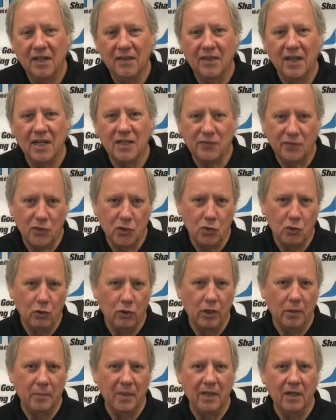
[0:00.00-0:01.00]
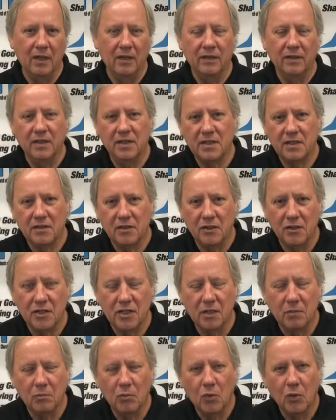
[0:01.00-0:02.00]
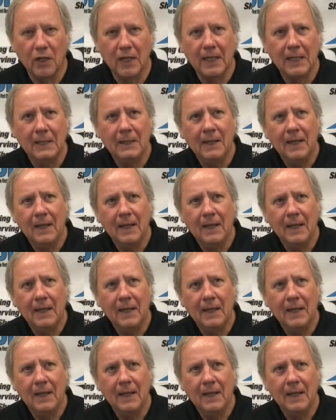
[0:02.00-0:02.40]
Thanks for joining me on this Thursday morning.